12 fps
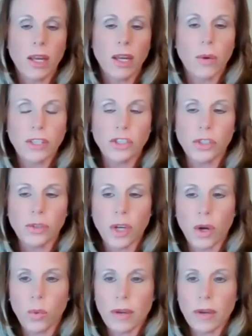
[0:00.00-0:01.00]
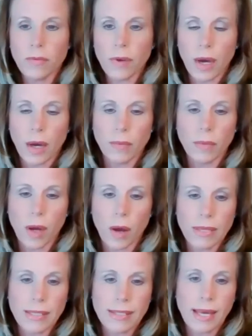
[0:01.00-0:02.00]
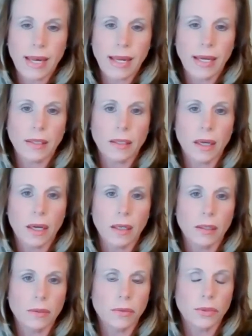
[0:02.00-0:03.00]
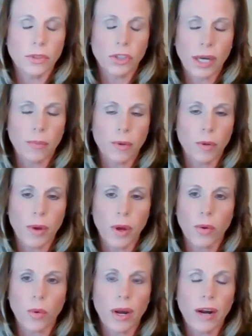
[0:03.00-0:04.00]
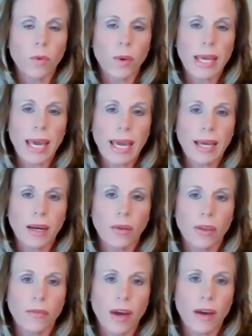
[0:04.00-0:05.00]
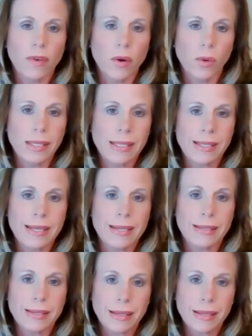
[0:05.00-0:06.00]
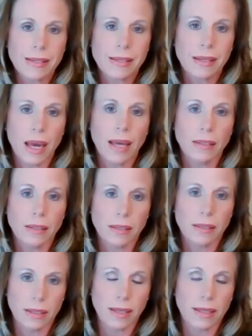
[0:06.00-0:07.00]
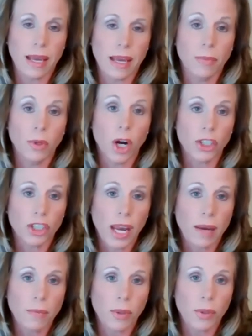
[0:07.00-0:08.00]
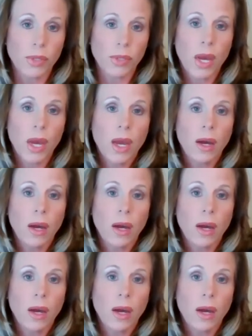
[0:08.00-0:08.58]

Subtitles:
as you know, we've all been signing or trying to promote or whatever we can on the 501c6, as an example, our chambers,